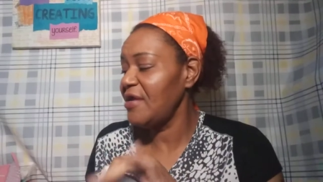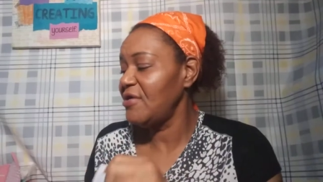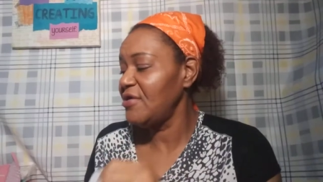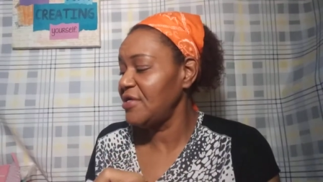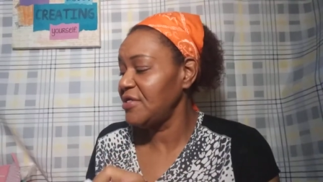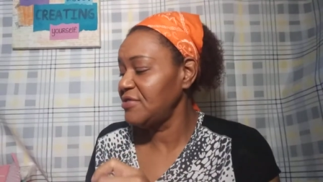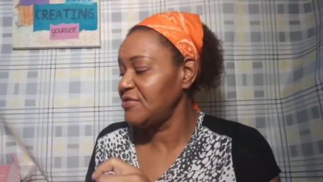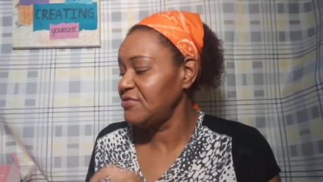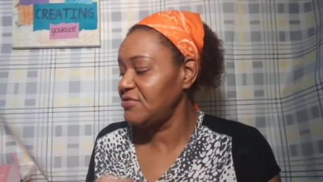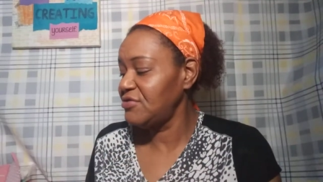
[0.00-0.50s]

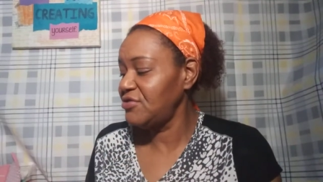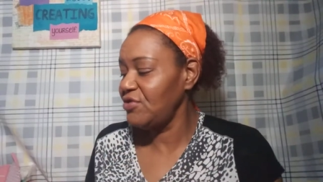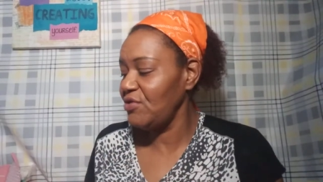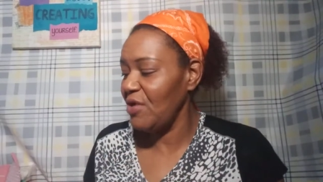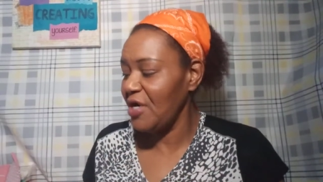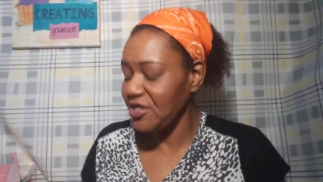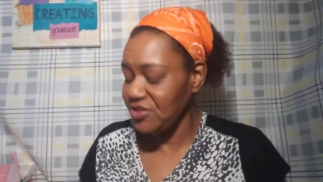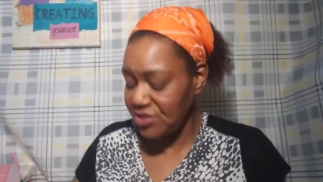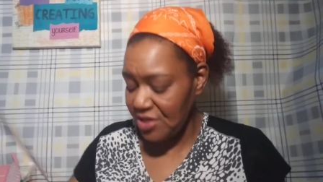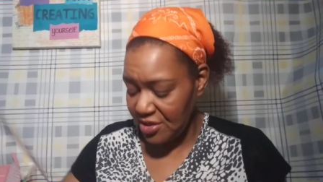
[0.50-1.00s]
on two
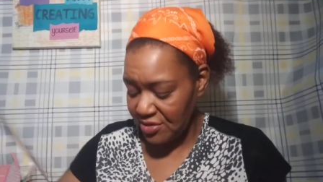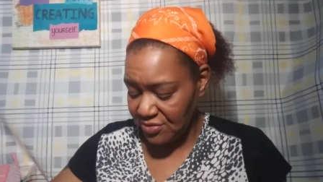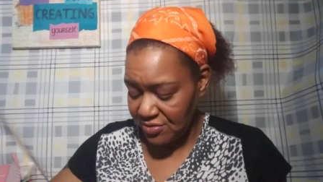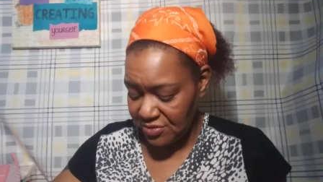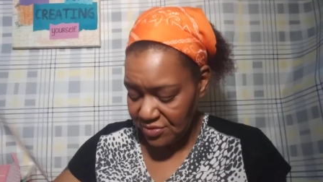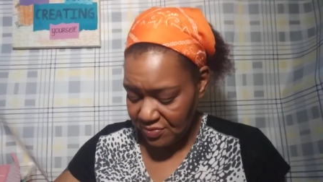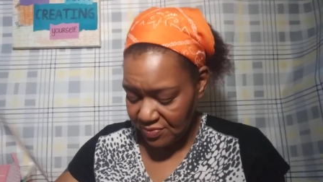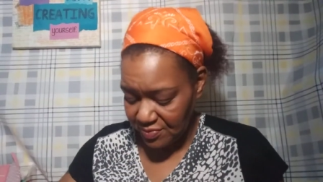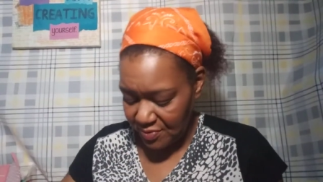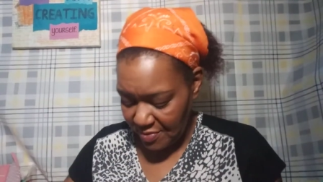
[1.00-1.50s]
eyeshadows
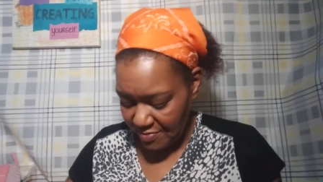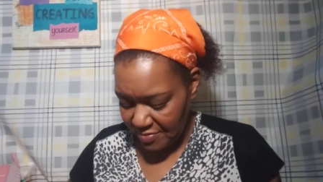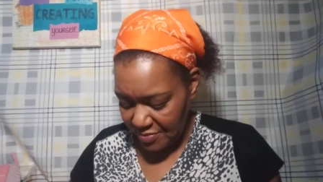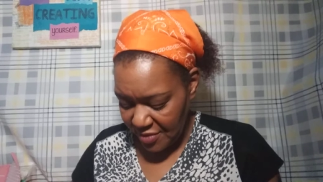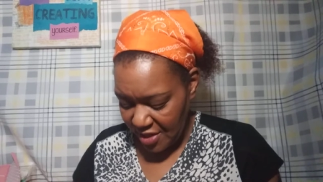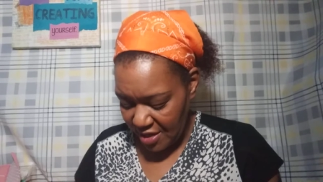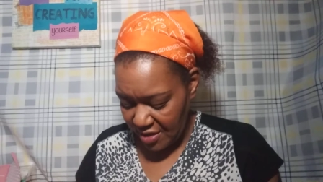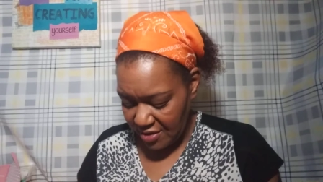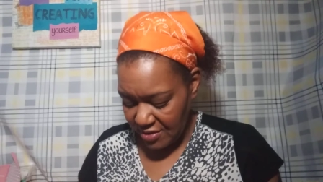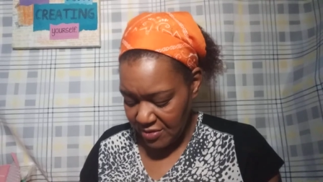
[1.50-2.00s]
from
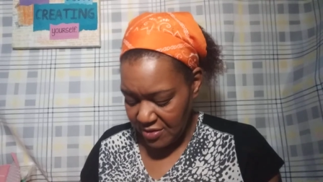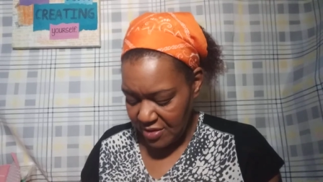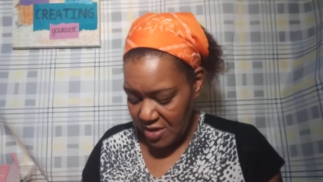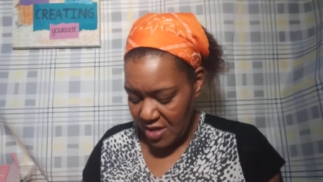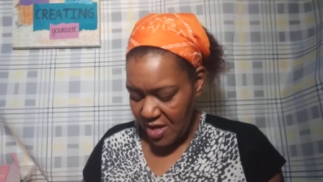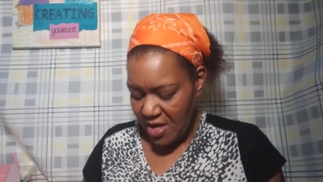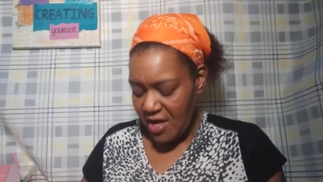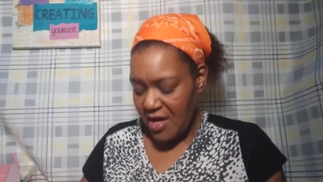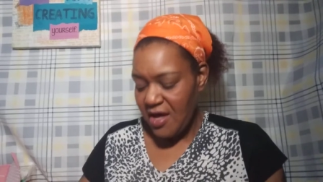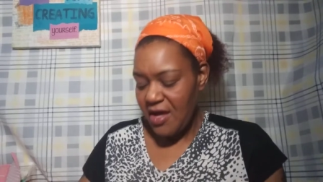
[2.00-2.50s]
there.
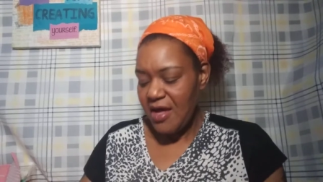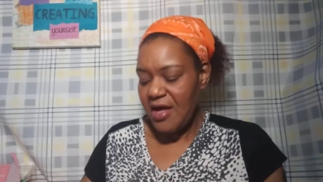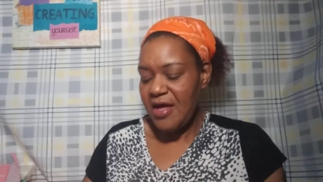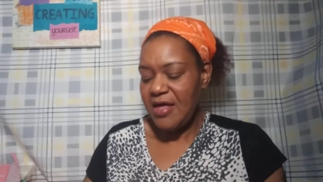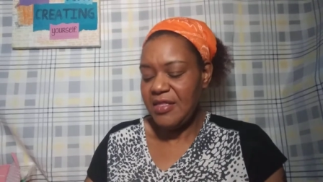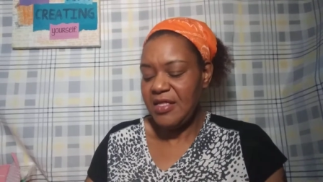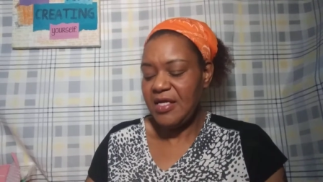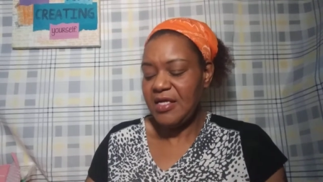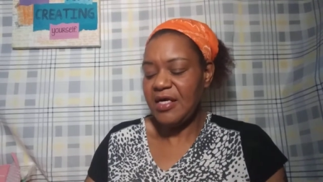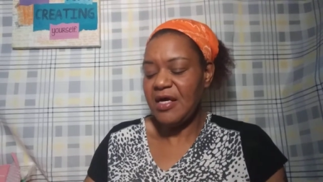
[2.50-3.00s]

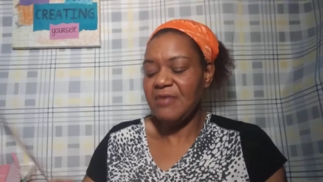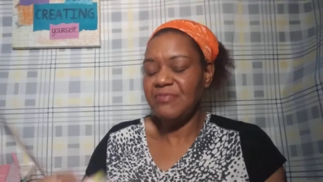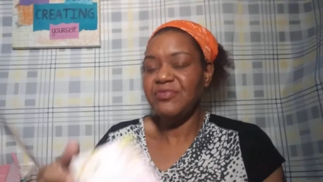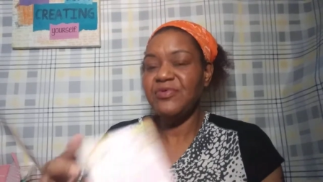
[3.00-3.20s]
And then it comes